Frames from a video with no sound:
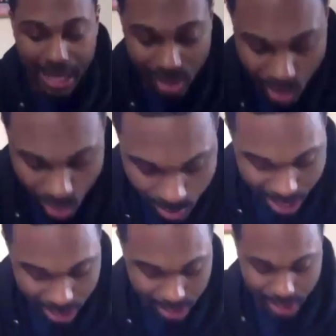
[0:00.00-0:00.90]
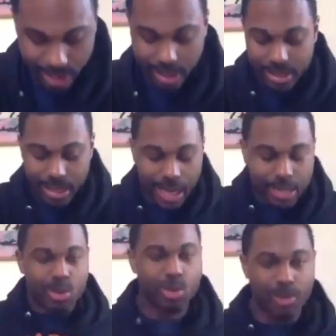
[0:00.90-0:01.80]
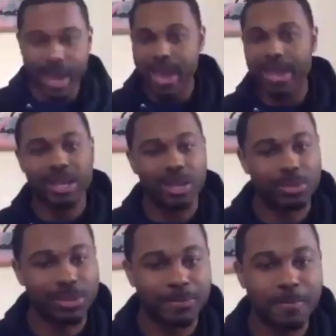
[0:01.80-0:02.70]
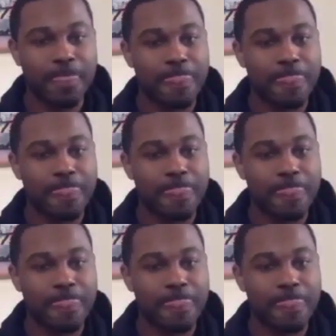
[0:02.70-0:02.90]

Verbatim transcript: I got two bad Achilles, I got two bad hips.